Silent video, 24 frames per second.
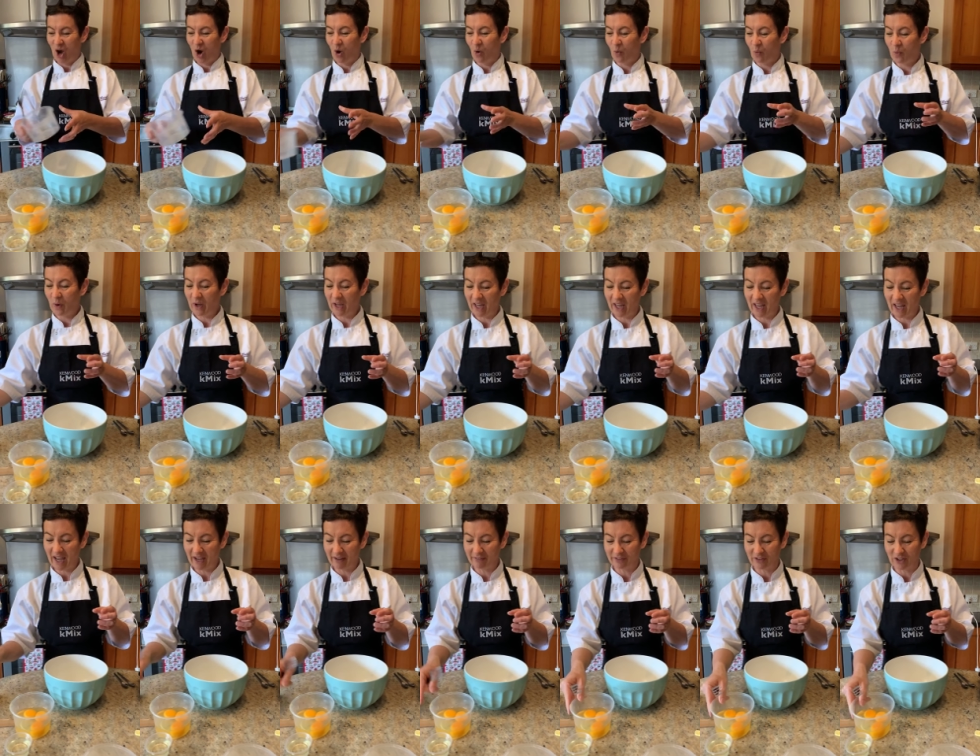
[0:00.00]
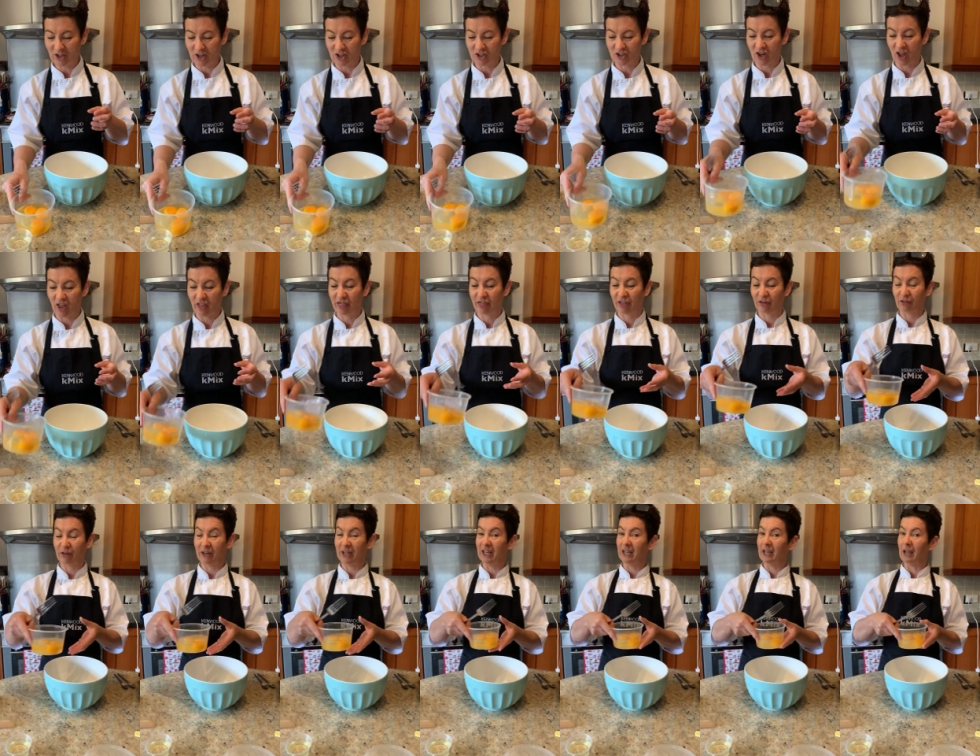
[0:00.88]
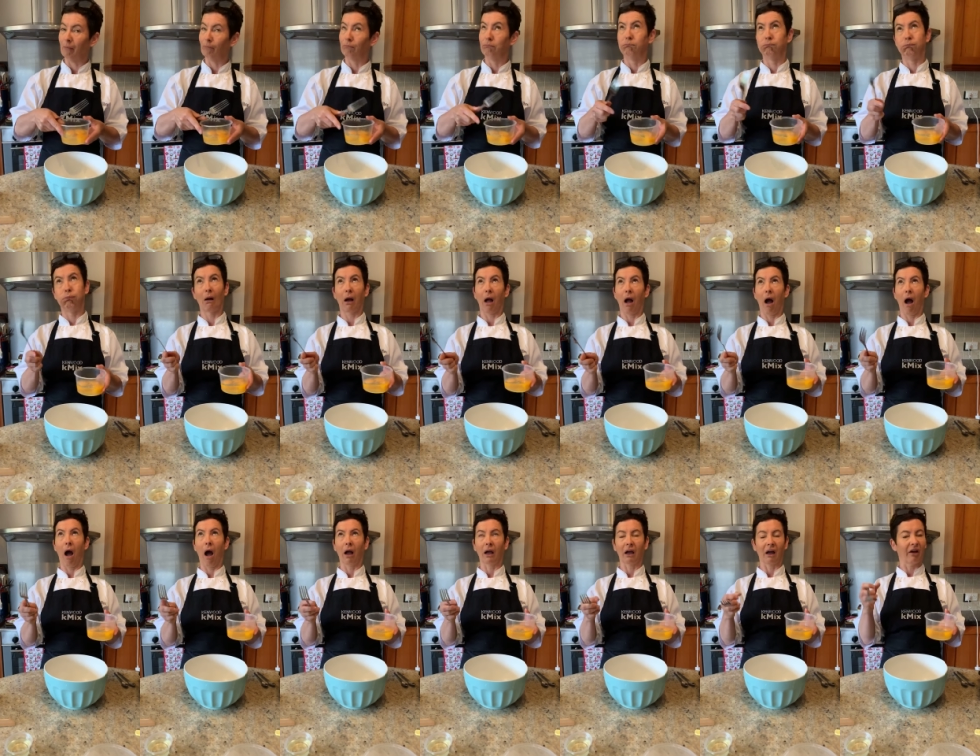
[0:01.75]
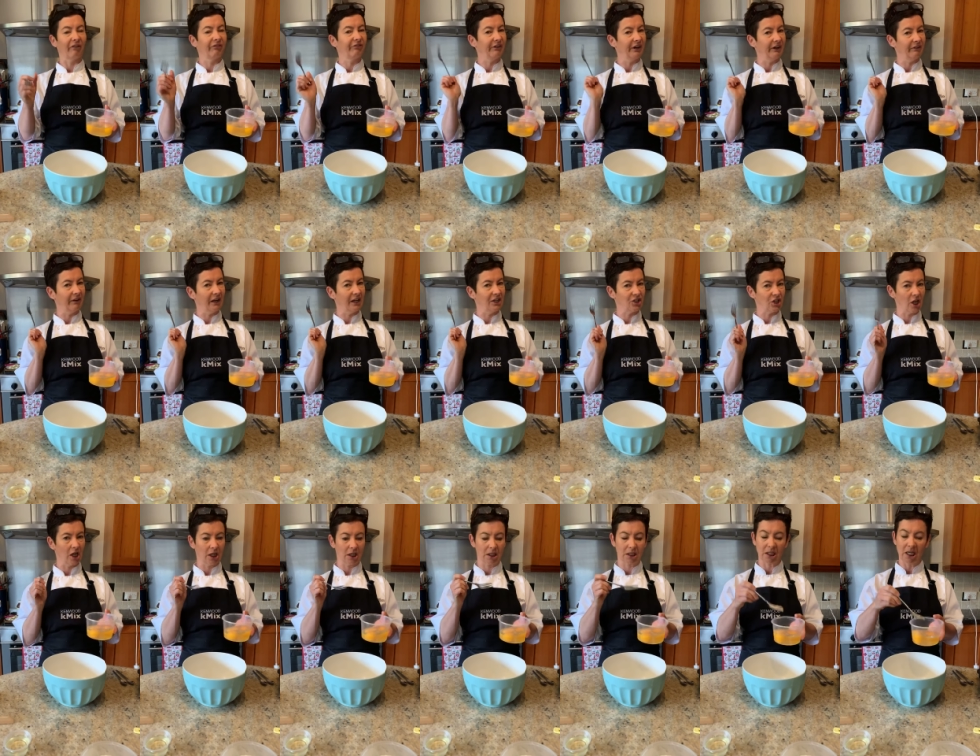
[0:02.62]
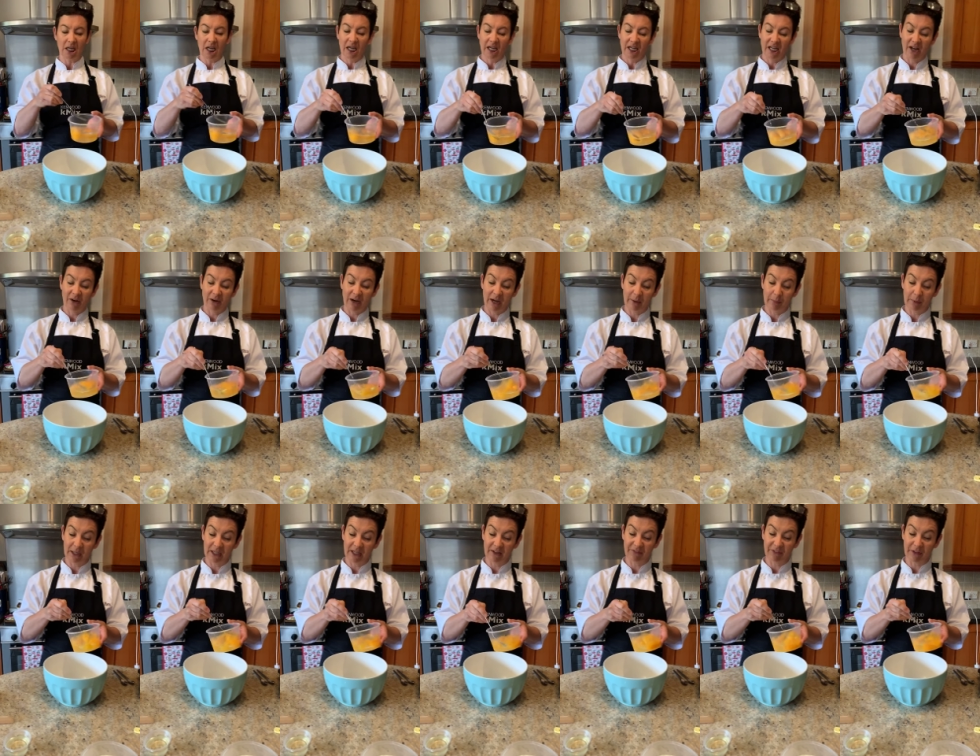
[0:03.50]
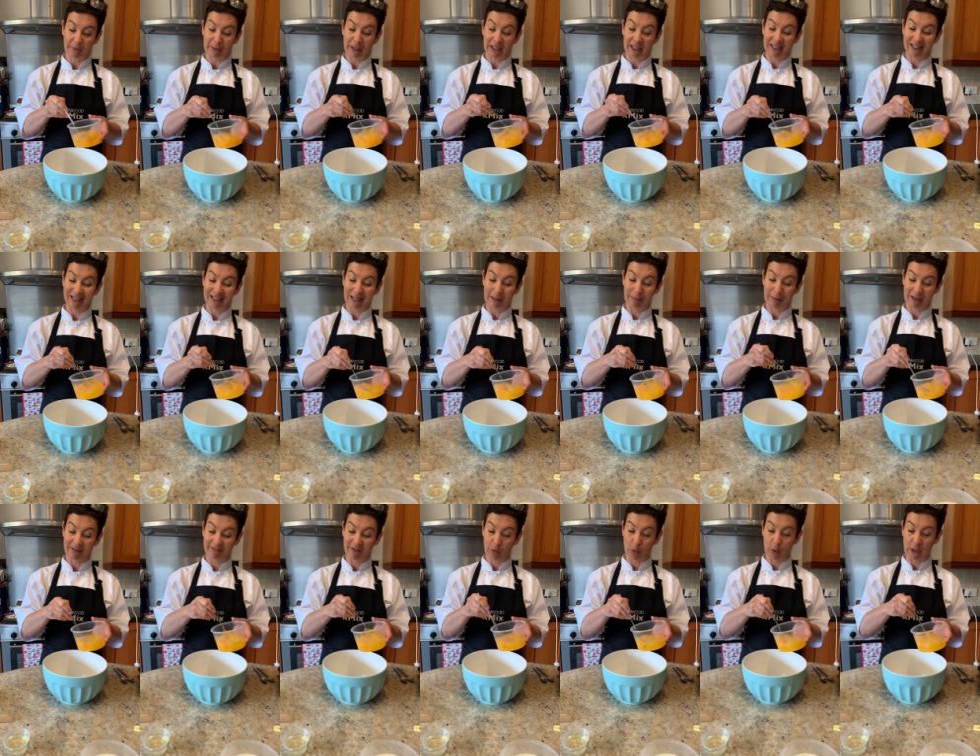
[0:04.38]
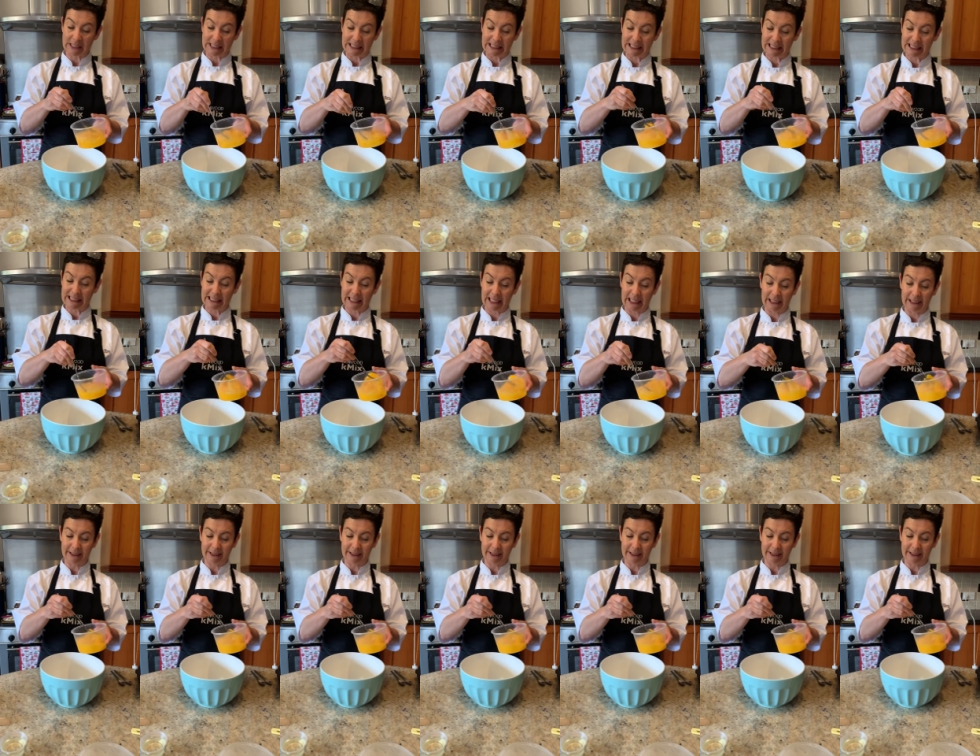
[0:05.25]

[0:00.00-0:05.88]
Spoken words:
We have got three blah, free range eggs. Now I will give them a little bit of a whisk.